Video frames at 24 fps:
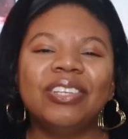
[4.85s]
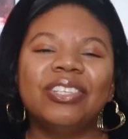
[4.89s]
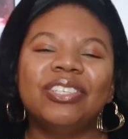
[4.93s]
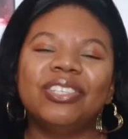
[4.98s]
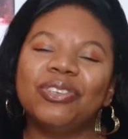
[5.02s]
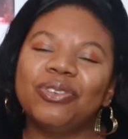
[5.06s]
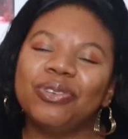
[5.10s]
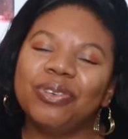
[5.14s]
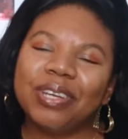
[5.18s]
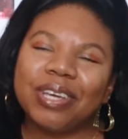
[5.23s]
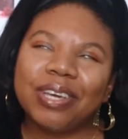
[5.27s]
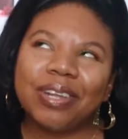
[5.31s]

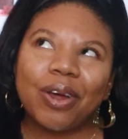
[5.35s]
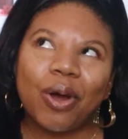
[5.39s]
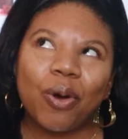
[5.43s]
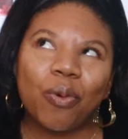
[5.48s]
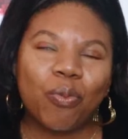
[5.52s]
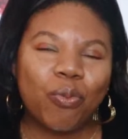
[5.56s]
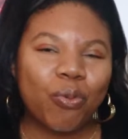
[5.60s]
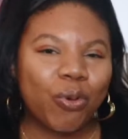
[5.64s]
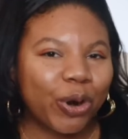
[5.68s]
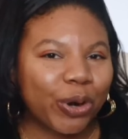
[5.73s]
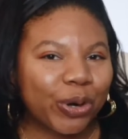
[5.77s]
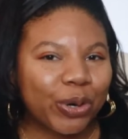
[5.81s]
Do you need a
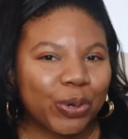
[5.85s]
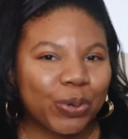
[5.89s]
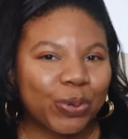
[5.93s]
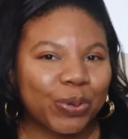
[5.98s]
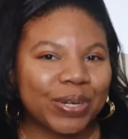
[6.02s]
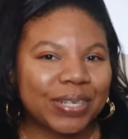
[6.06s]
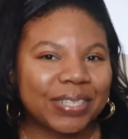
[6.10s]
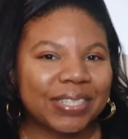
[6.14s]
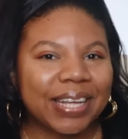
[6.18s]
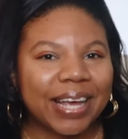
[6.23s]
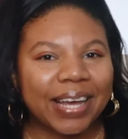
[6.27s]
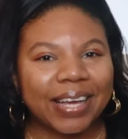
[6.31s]

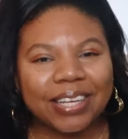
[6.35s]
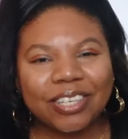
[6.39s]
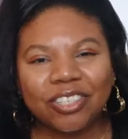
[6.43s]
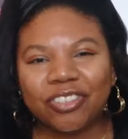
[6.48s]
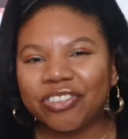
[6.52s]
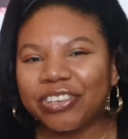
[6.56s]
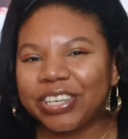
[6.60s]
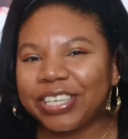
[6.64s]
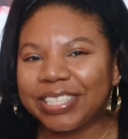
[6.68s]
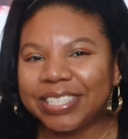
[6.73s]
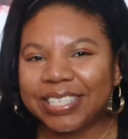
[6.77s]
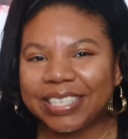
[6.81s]
workhorse that can
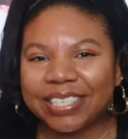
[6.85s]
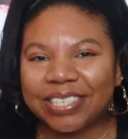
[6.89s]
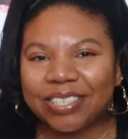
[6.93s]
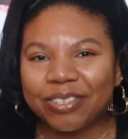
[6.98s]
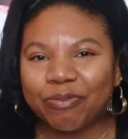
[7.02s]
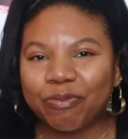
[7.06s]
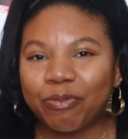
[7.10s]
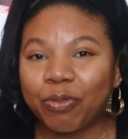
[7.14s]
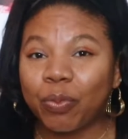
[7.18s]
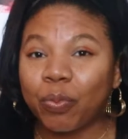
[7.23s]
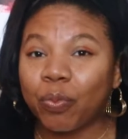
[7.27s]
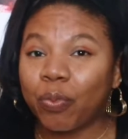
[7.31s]

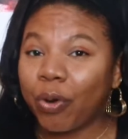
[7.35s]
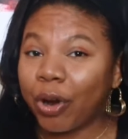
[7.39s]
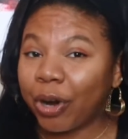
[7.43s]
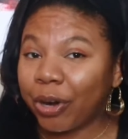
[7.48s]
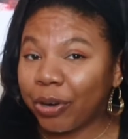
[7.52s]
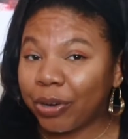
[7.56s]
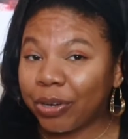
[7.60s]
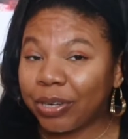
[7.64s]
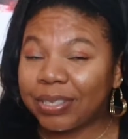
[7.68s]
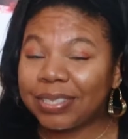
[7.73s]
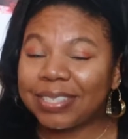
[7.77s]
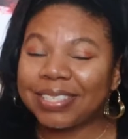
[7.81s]
transition from
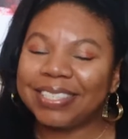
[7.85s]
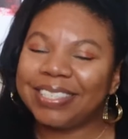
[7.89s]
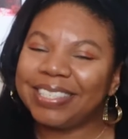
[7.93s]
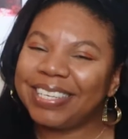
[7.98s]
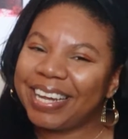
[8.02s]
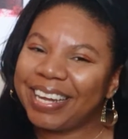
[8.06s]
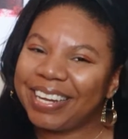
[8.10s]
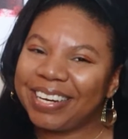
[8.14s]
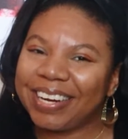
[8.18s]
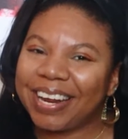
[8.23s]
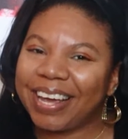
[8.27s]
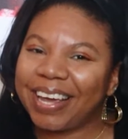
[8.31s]
work to
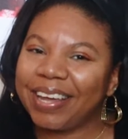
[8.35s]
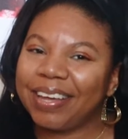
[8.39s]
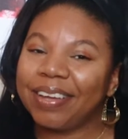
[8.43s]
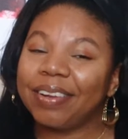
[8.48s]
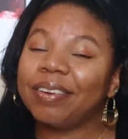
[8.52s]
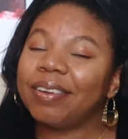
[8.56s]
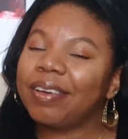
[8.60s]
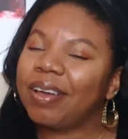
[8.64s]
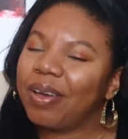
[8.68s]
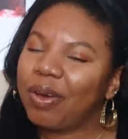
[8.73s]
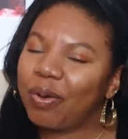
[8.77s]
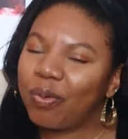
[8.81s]
date night
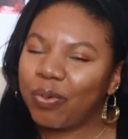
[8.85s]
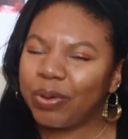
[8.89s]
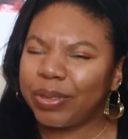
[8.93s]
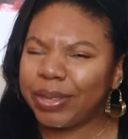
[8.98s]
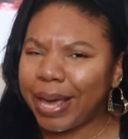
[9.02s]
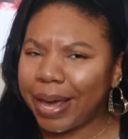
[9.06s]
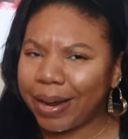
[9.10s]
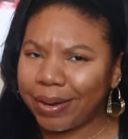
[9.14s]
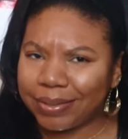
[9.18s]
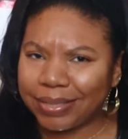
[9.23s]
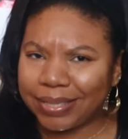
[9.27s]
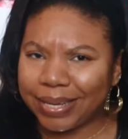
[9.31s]

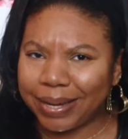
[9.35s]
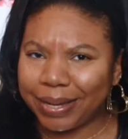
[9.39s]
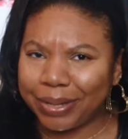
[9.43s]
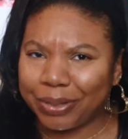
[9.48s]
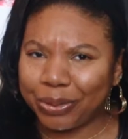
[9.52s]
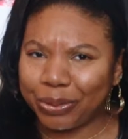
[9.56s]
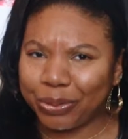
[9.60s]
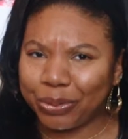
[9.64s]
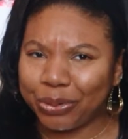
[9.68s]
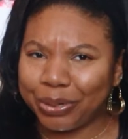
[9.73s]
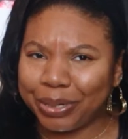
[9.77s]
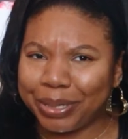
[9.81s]
without a
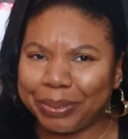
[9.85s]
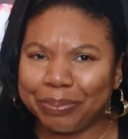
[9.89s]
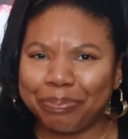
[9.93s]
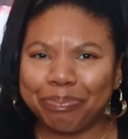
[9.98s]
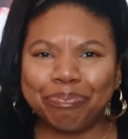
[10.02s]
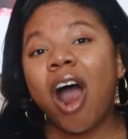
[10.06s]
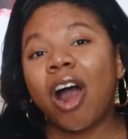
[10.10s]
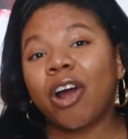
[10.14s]
second thought?